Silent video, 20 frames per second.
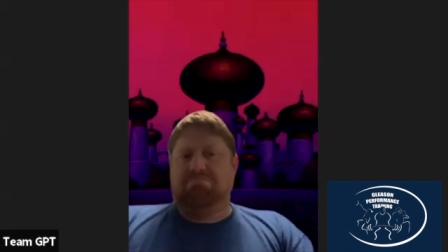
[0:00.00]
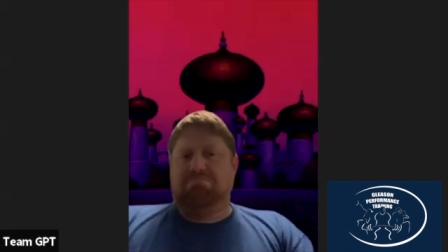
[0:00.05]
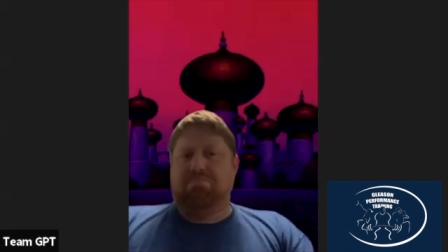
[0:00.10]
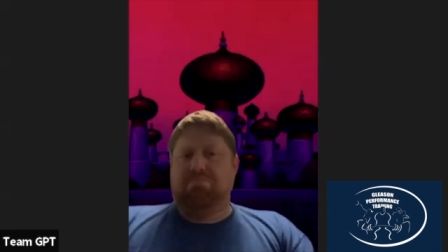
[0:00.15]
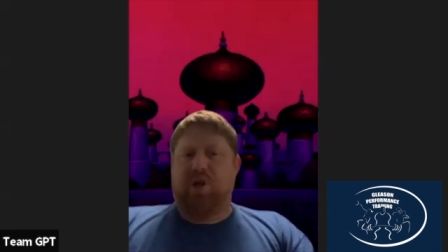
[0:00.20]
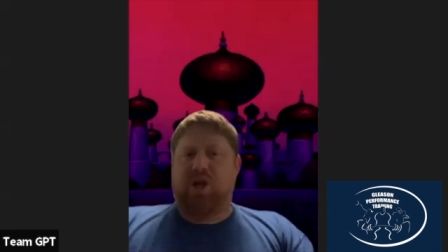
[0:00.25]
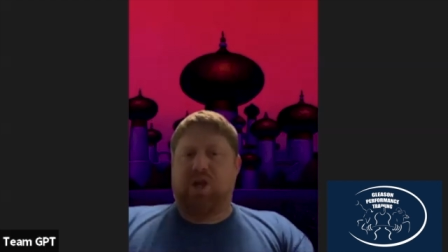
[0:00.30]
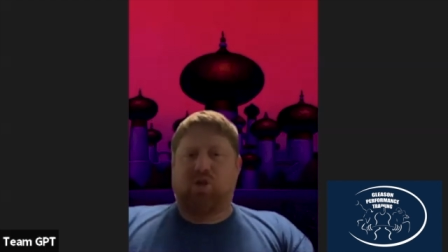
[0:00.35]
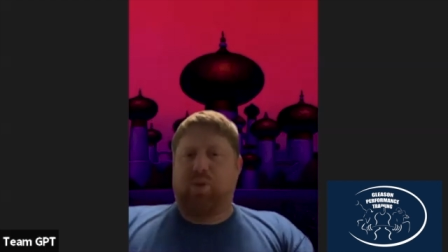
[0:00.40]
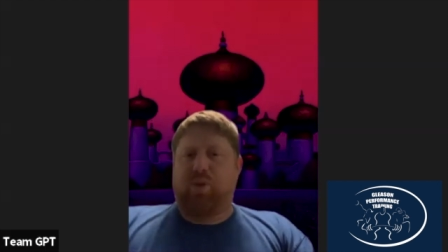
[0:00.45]

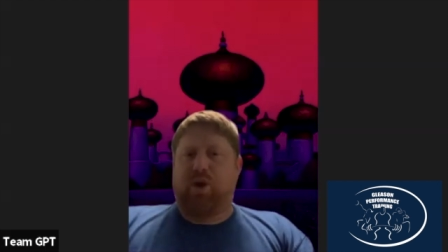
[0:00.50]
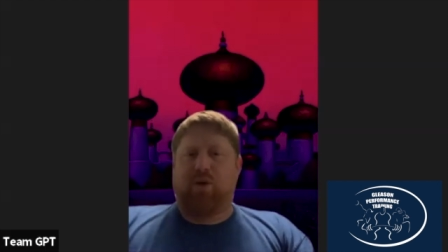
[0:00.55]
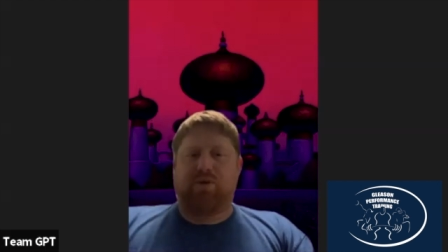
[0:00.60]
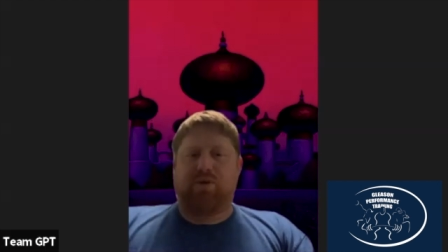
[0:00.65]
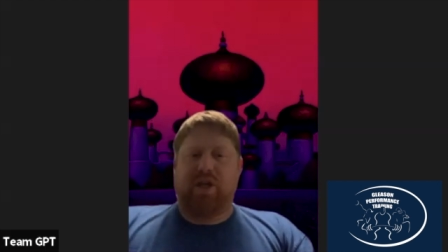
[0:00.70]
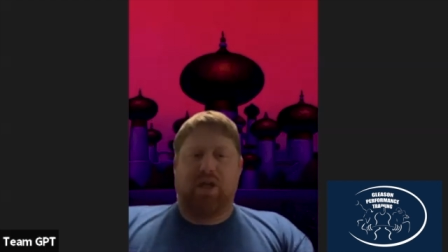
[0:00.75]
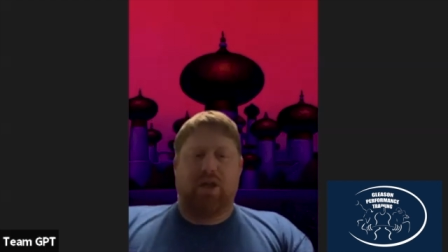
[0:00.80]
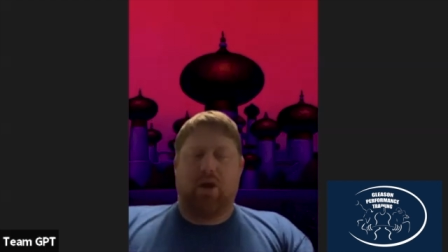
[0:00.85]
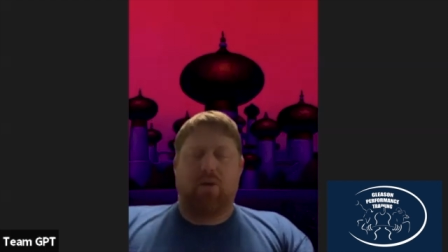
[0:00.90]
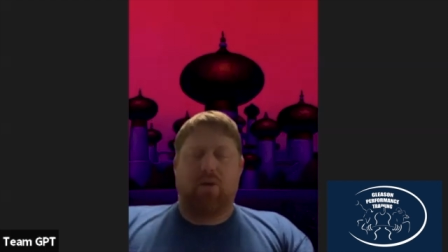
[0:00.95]
because we don't
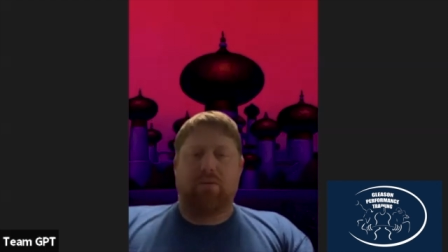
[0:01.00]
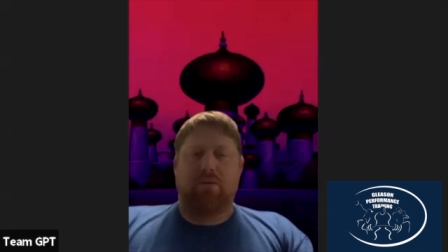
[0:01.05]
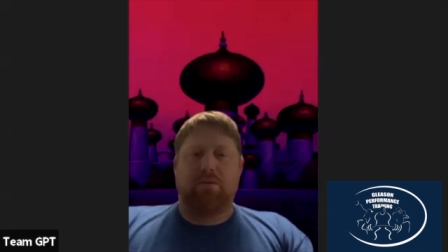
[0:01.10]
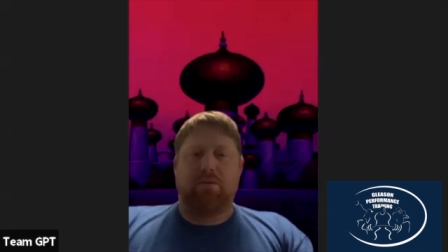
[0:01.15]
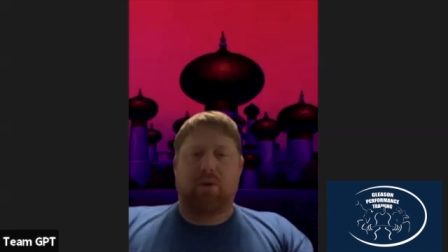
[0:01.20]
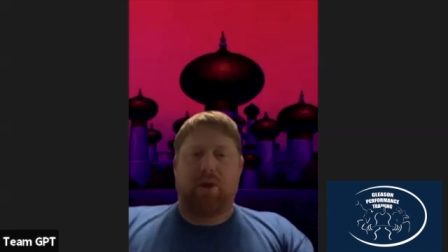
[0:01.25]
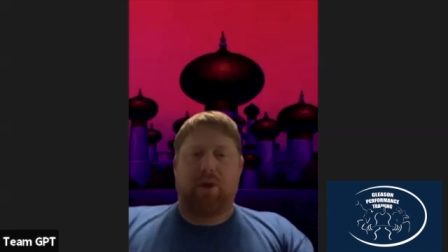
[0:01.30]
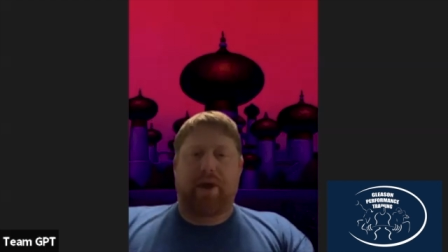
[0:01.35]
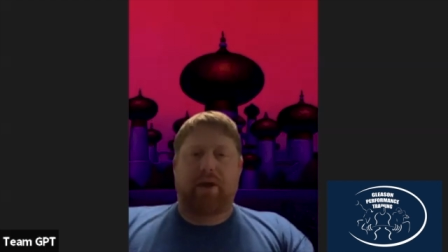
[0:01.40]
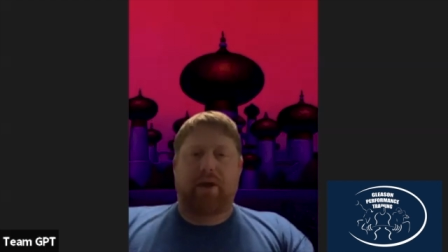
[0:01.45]
deload.
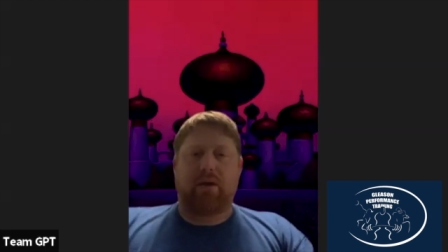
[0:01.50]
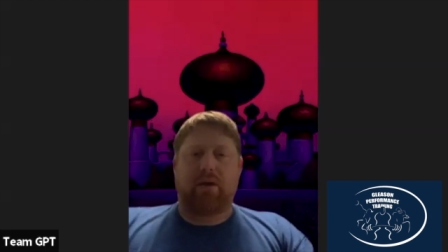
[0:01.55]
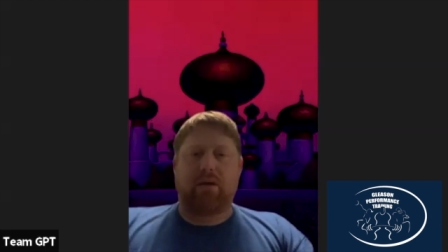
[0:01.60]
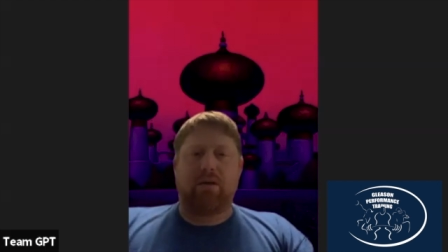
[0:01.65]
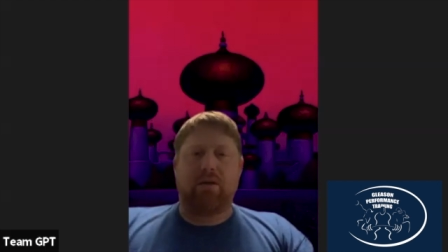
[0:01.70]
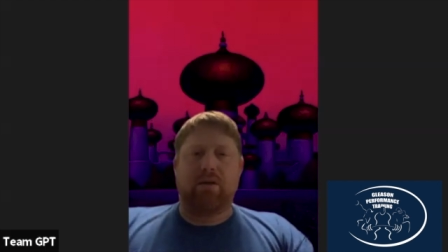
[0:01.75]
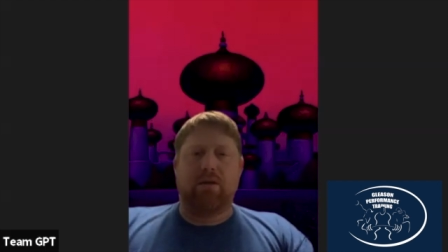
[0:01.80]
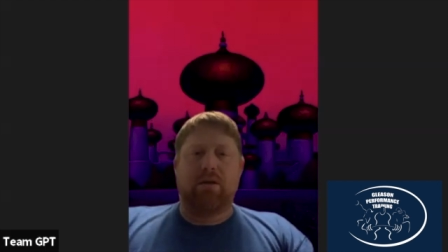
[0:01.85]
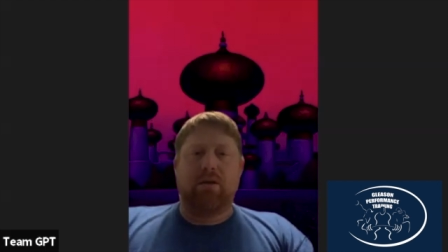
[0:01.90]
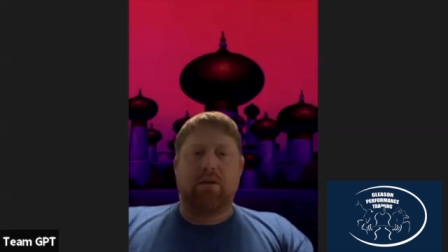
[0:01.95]
Like,
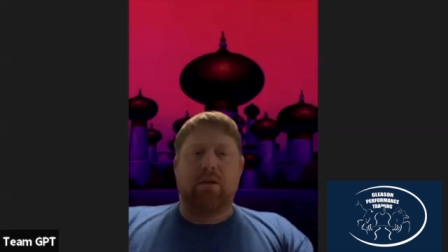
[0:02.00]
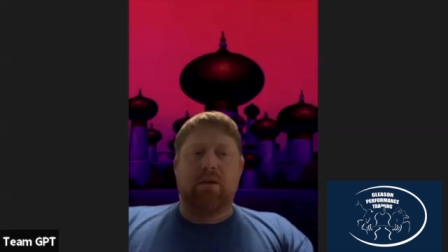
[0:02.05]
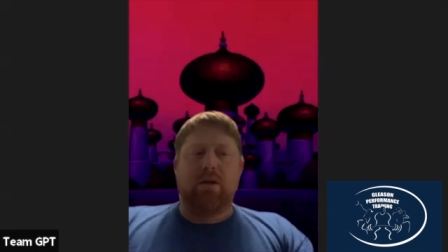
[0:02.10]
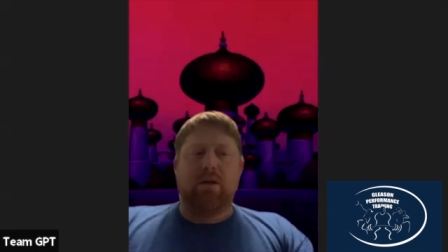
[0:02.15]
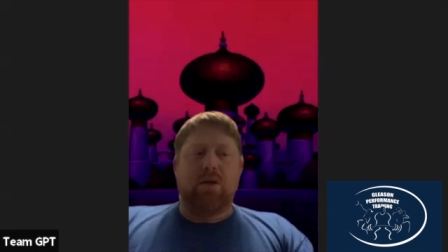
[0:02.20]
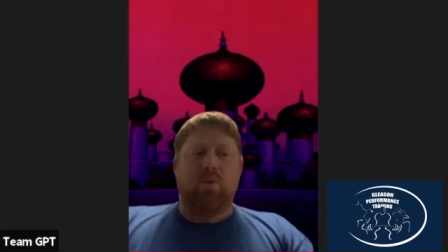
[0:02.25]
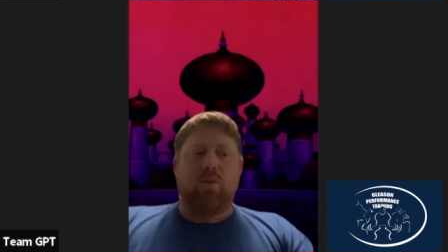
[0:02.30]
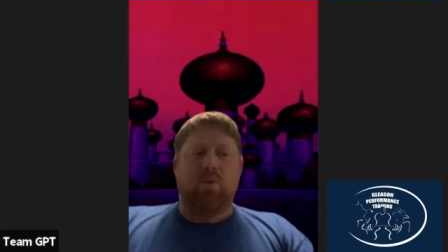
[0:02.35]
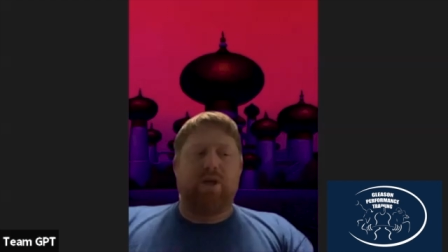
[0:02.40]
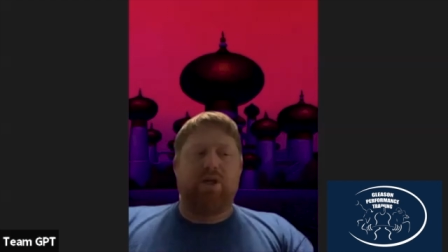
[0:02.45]

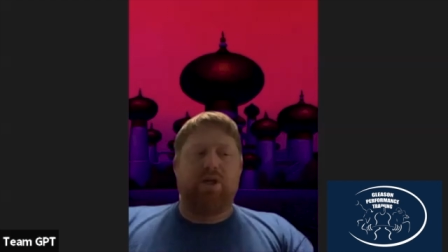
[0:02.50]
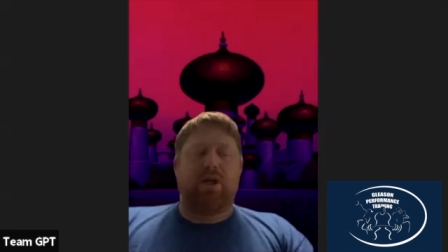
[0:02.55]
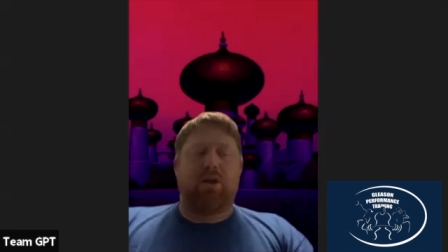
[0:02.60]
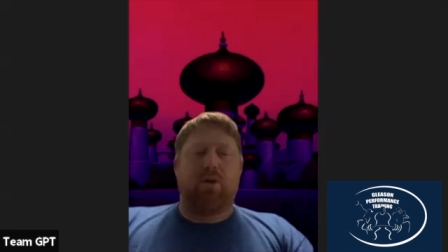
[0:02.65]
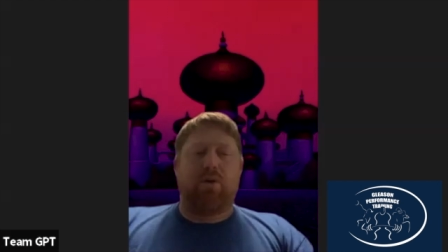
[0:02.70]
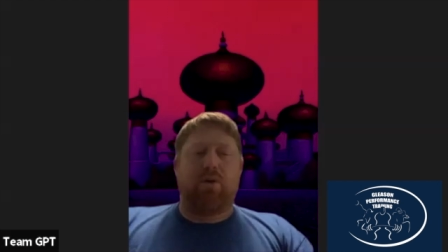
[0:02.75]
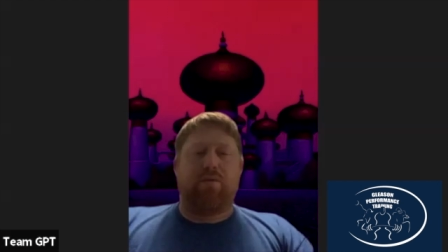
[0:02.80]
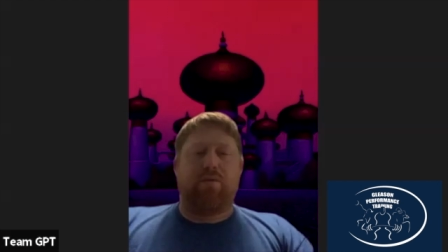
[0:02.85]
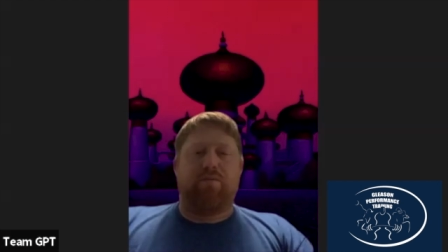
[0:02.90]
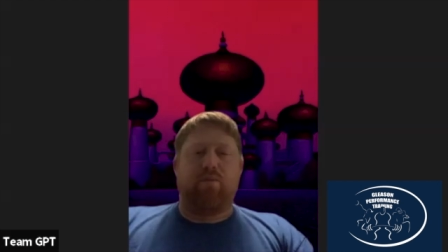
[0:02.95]
we
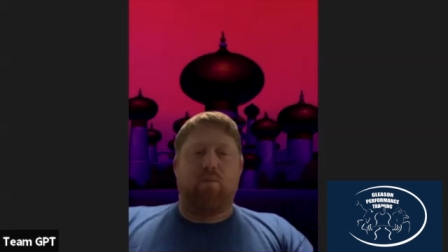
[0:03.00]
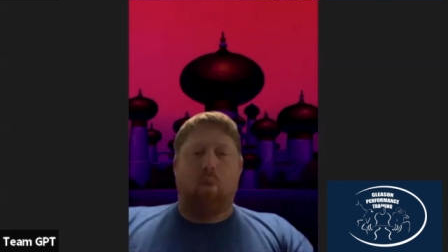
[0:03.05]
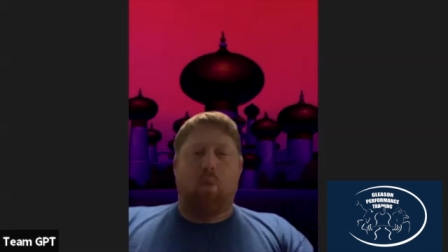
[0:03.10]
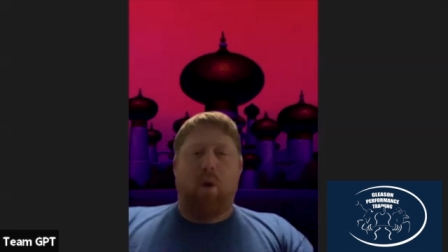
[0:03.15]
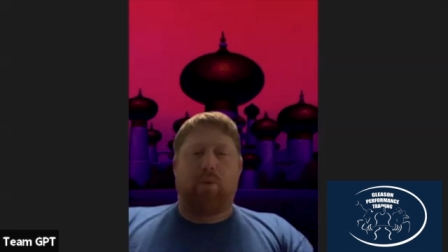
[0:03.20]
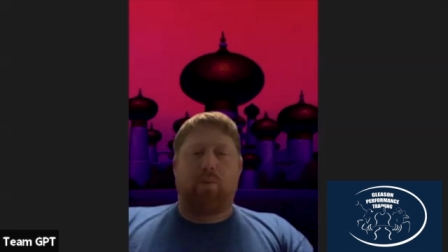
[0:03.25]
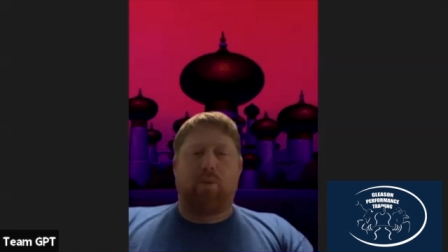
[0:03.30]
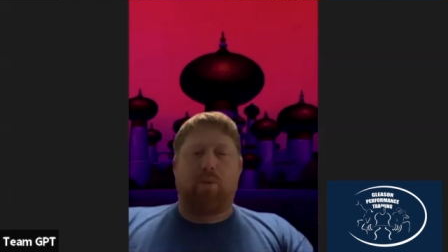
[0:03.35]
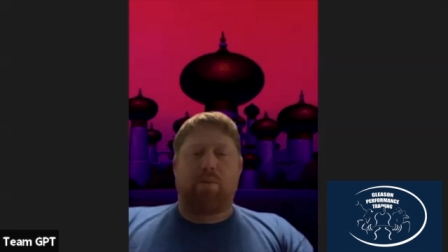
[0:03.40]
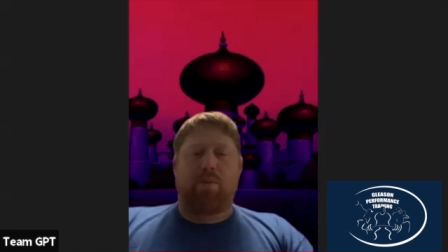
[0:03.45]
deload
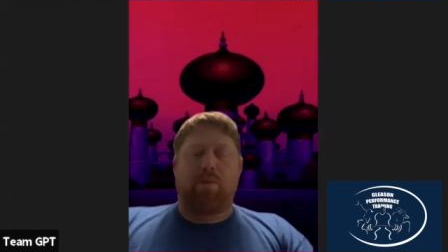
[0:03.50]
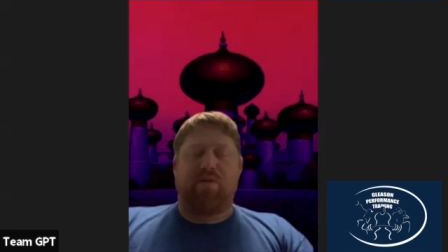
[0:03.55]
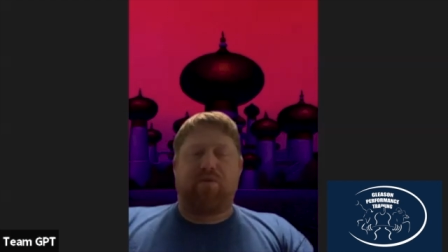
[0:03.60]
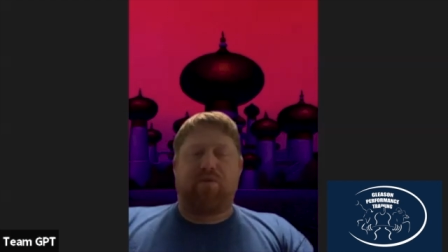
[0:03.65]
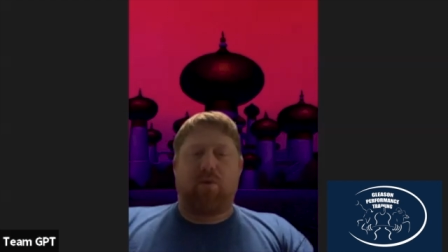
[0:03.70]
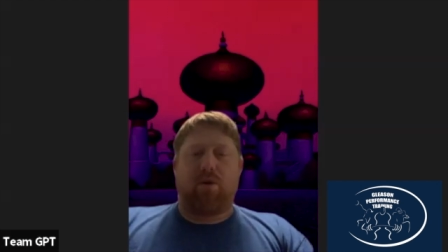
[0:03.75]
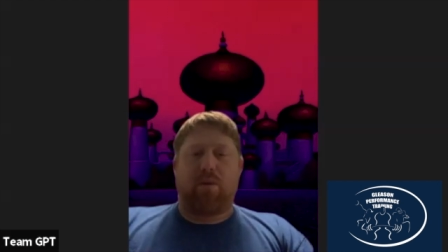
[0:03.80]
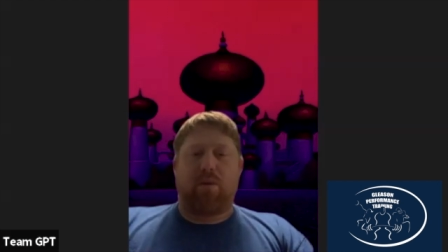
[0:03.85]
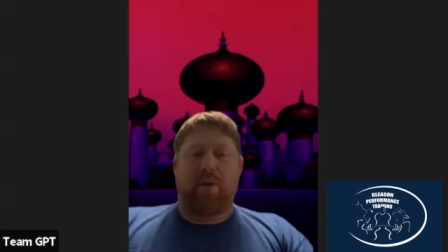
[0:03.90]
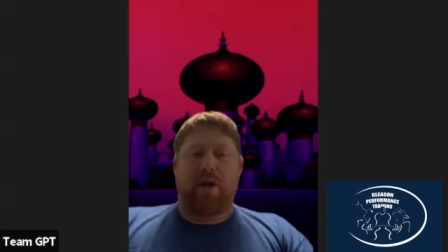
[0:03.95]
1 week
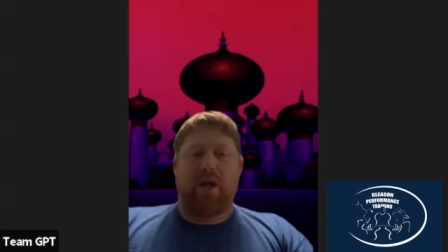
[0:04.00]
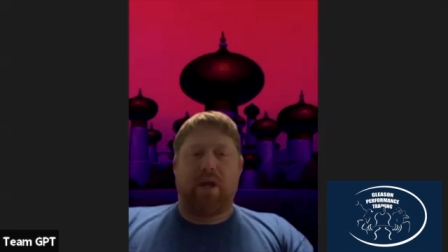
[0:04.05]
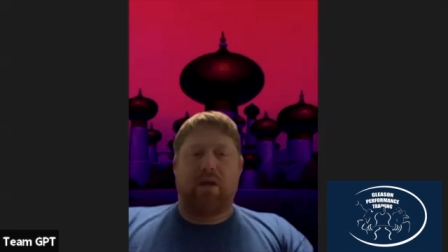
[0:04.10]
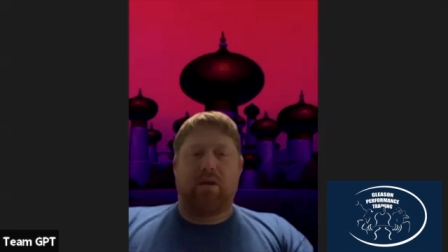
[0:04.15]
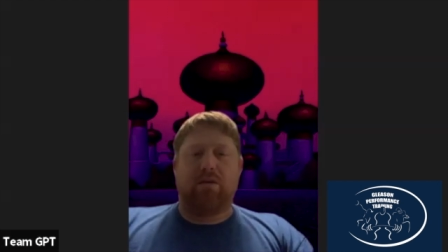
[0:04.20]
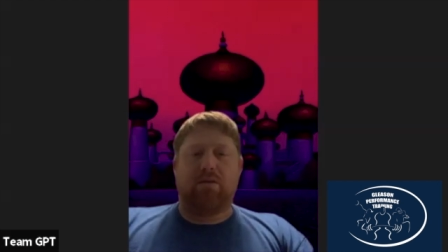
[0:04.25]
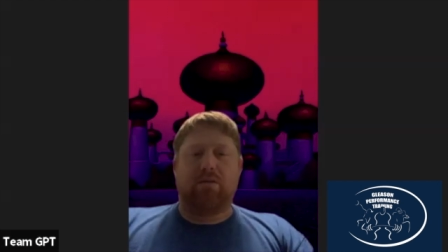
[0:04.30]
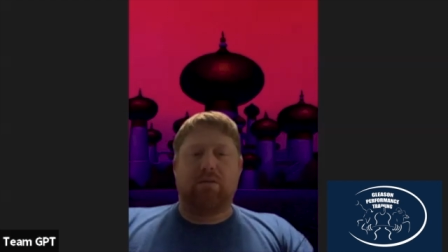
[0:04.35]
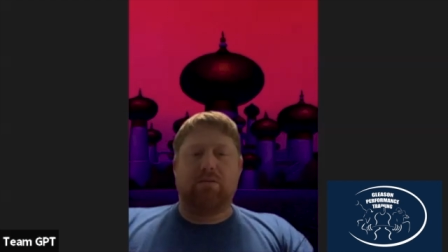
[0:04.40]
before a meet,